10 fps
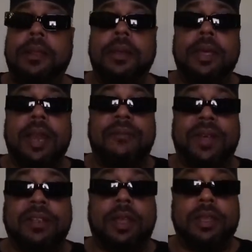And I
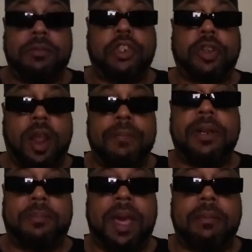found out he was sharp in
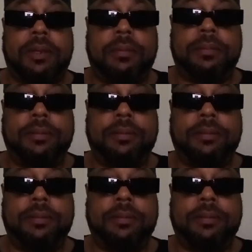the Bible.